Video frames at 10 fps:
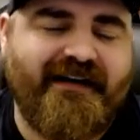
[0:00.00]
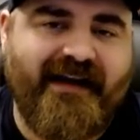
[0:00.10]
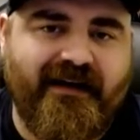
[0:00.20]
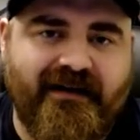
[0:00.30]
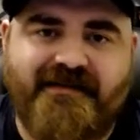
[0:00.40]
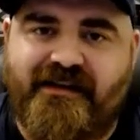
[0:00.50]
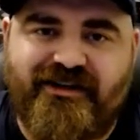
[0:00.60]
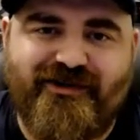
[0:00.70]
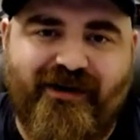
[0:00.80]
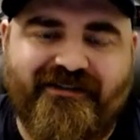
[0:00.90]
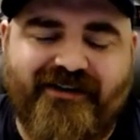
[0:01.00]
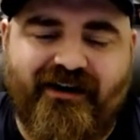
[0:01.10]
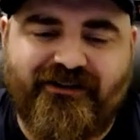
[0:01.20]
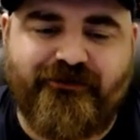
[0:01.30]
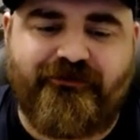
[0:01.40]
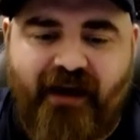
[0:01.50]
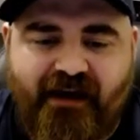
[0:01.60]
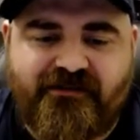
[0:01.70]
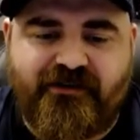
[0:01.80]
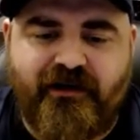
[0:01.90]
candidates that you want to talk to
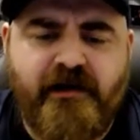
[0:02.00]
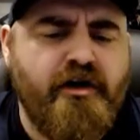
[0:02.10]
faster.